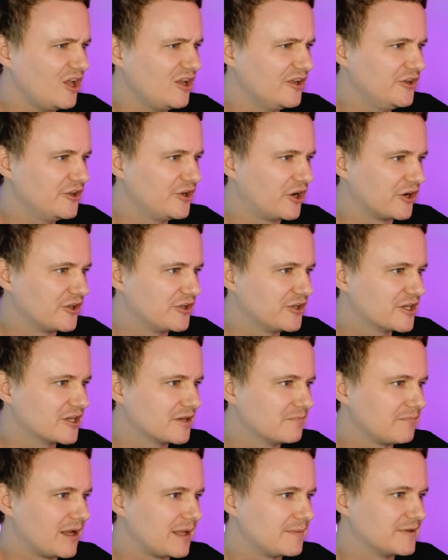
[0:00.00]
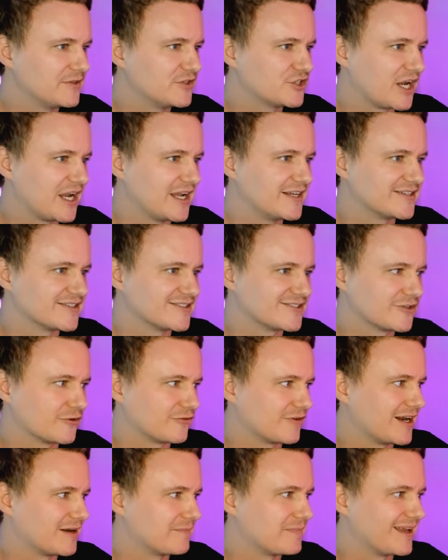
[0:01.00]
you know, you can maybe change it to
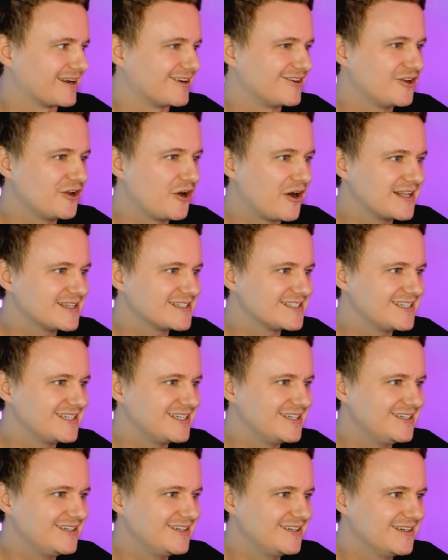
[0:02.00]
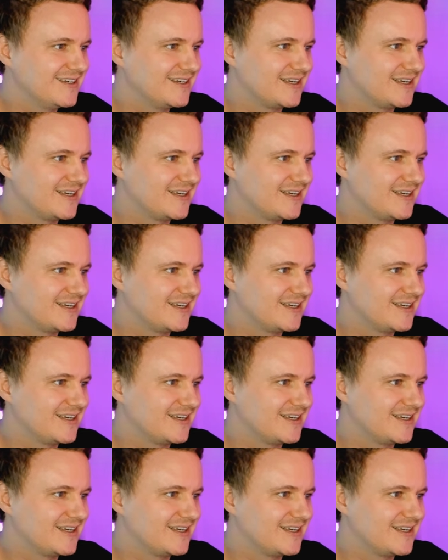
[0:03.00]
around about 90.